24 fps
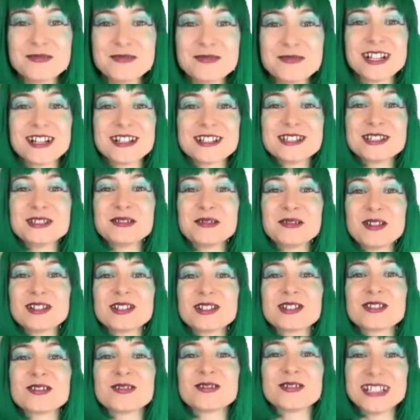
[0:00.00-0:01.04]
Because you are
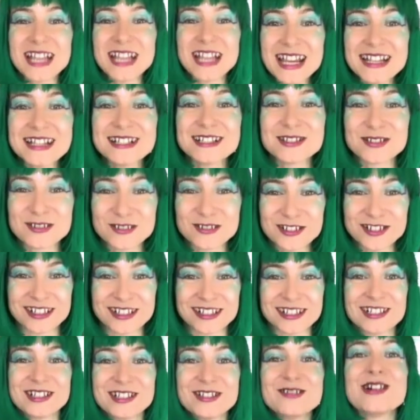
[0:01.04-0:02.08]
a
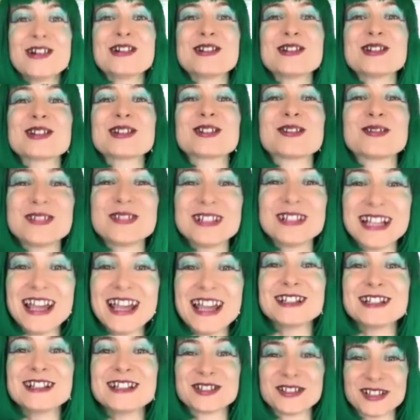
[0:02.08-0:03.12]
creator. You are a
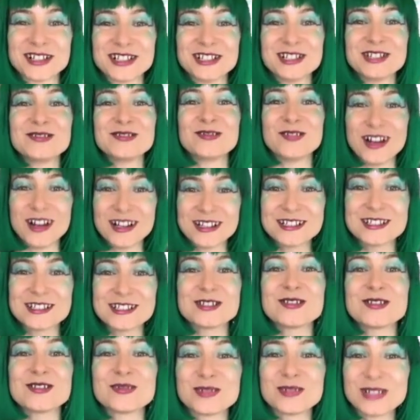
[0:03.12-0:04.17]
creator and you wanted
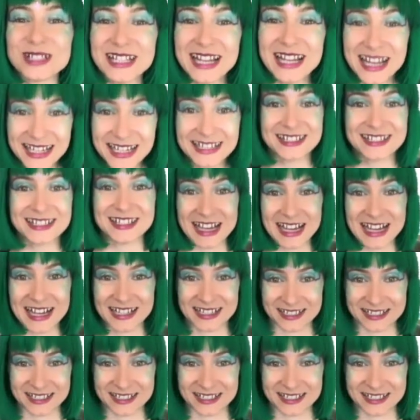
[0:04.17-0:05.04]
to create that.